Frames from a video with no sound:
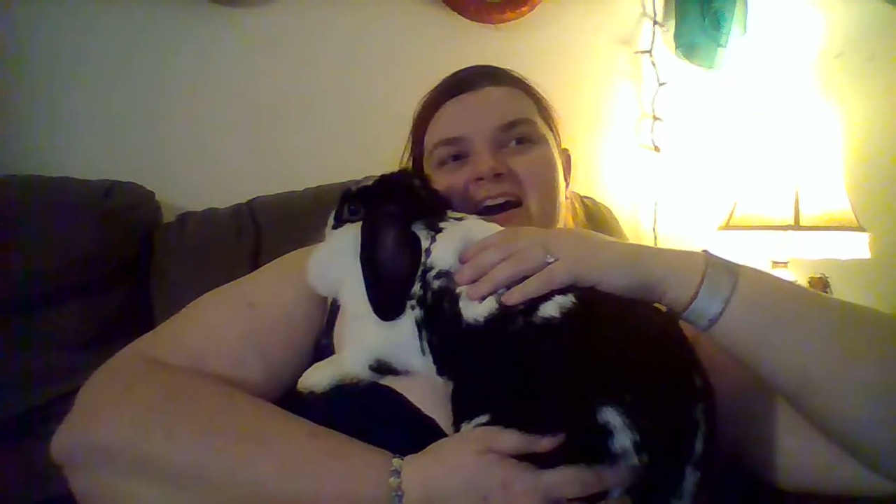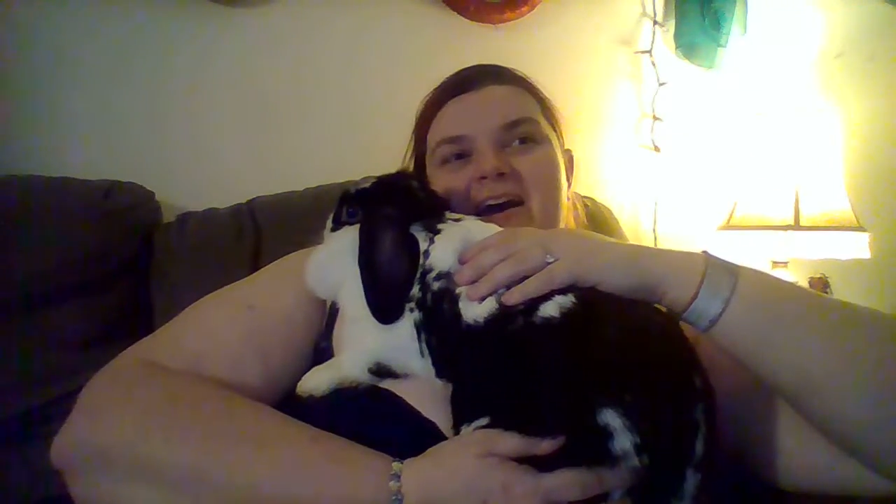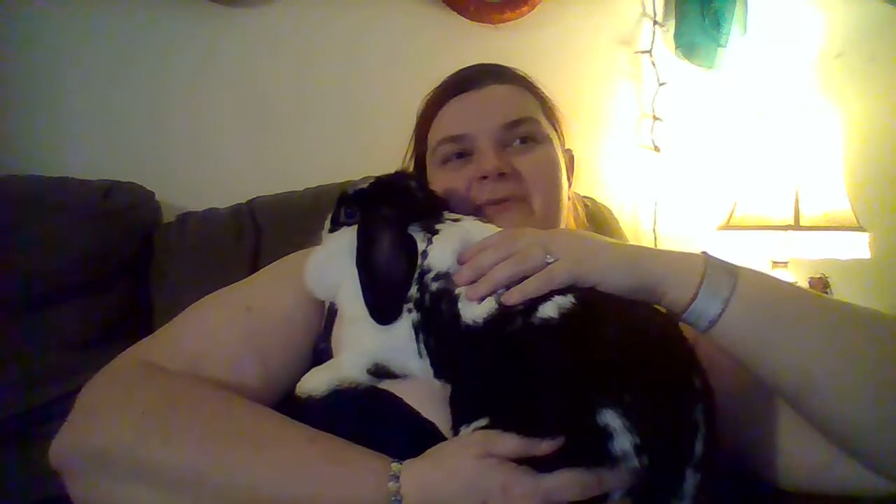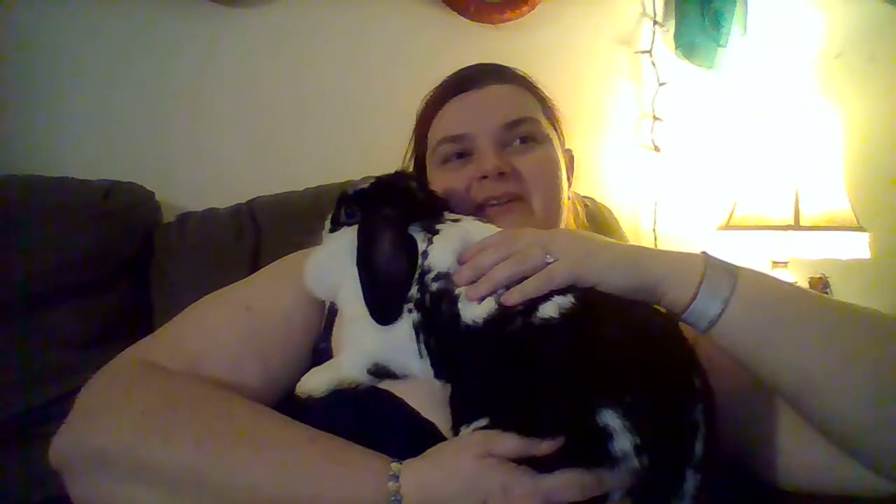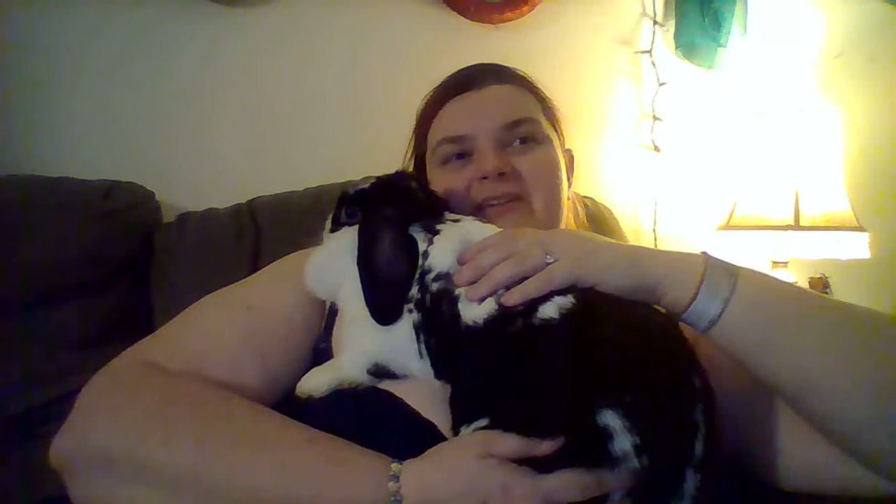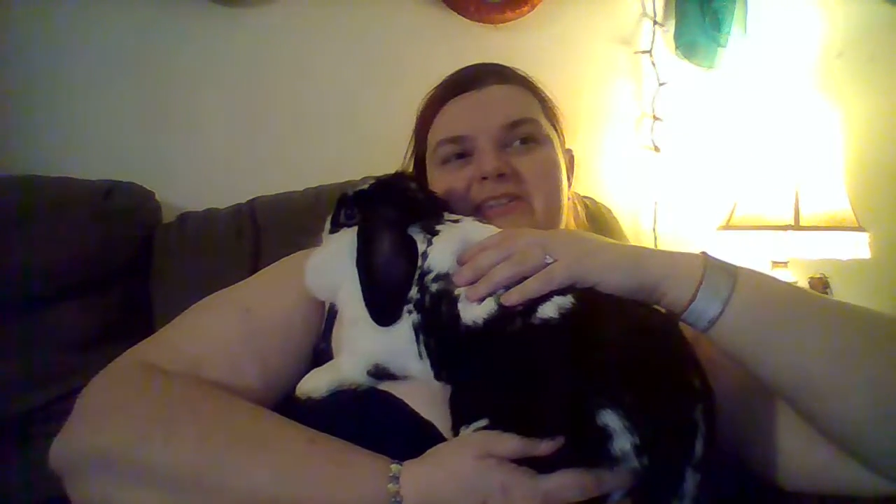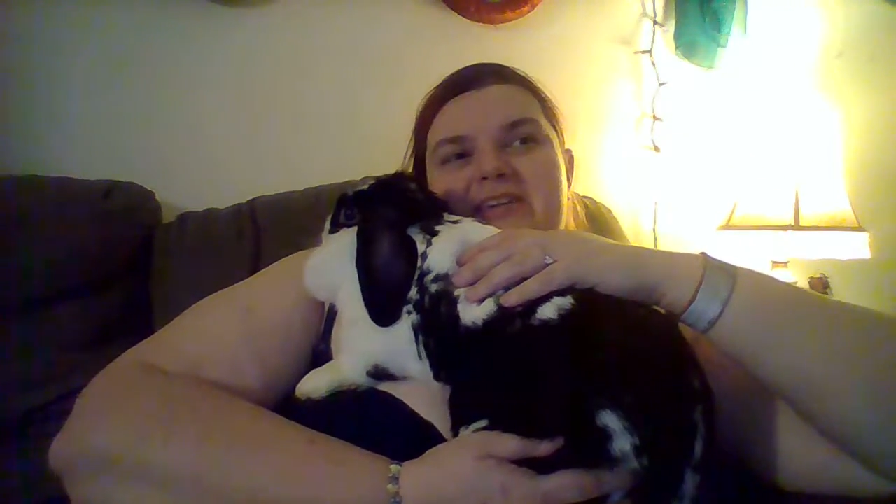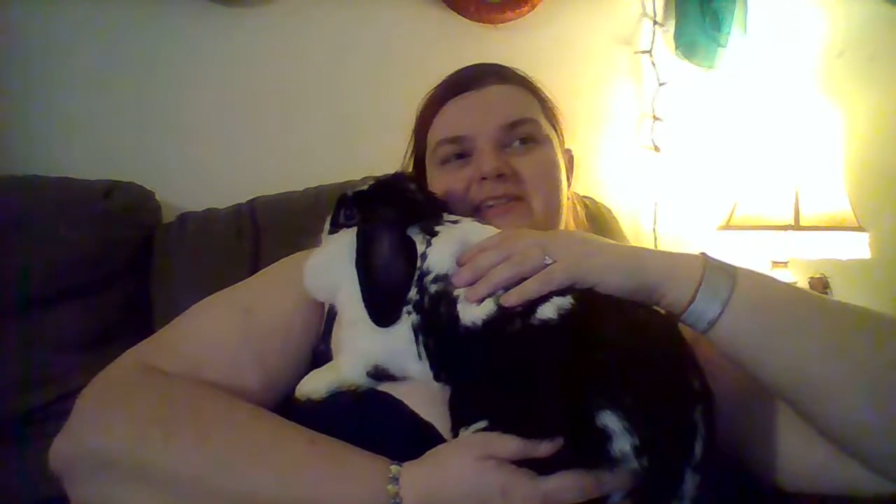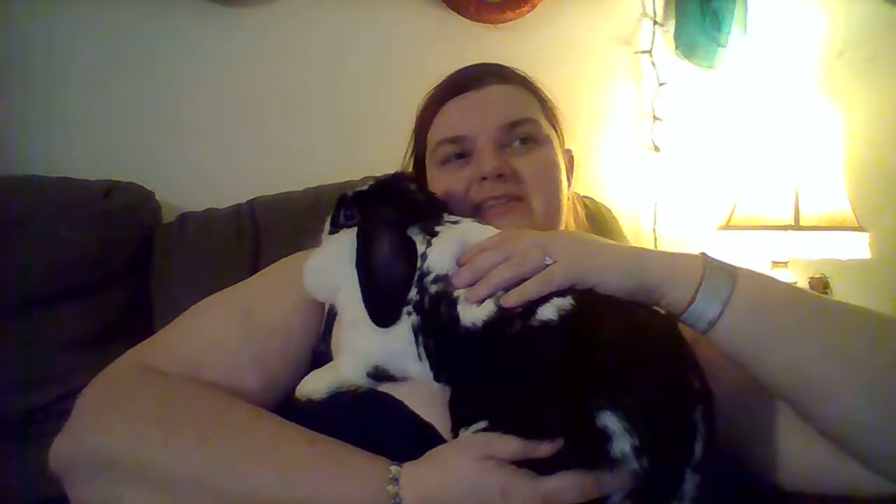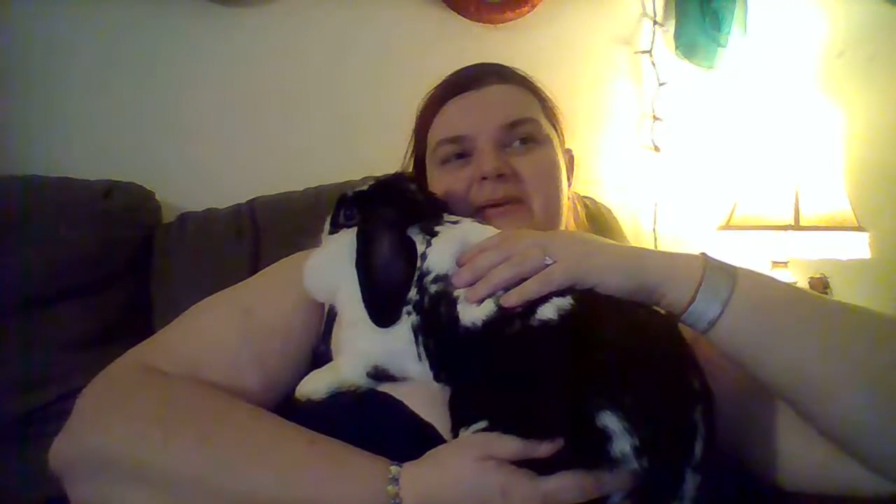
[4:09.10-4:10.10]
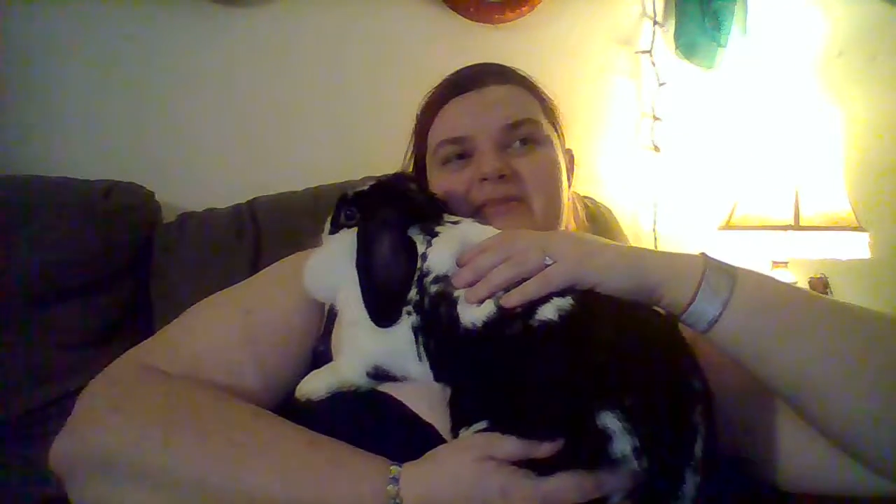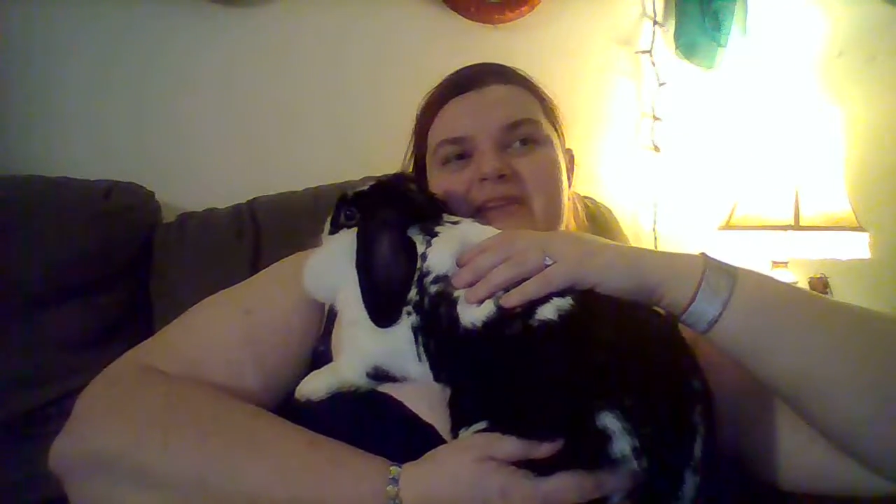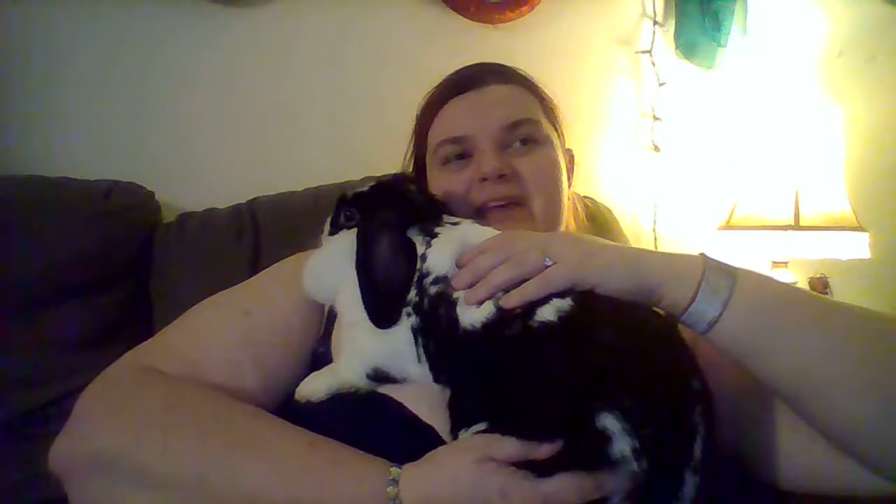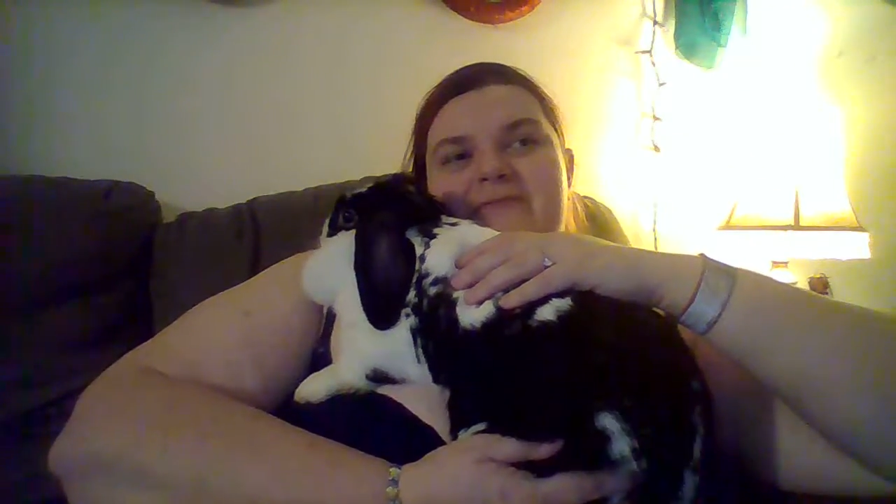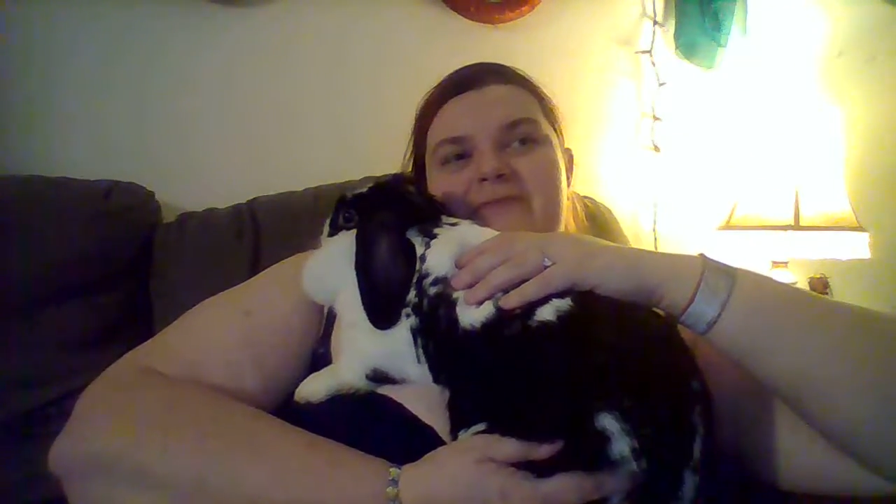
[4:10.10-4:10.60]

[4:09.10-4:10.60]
I want to say she's about 10